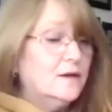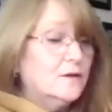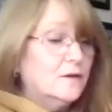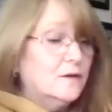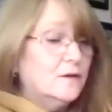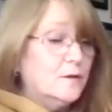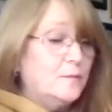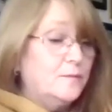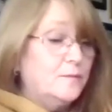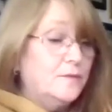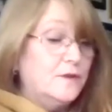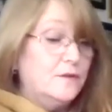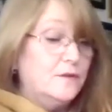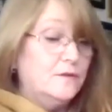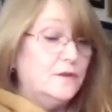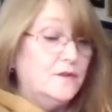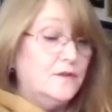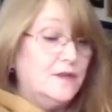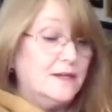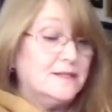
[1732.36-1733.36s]
the,
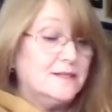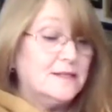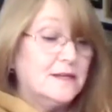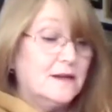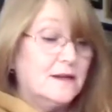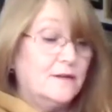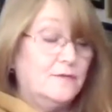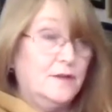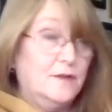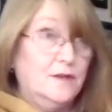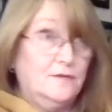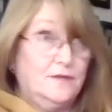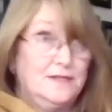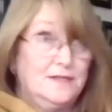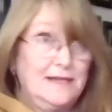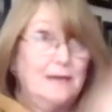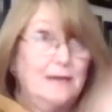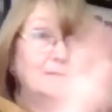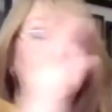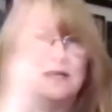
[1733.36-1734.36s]
the things that the, the
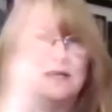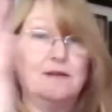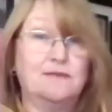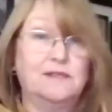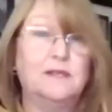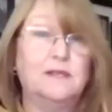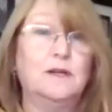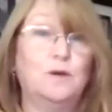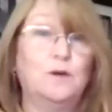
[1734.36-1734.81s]
times that I've seen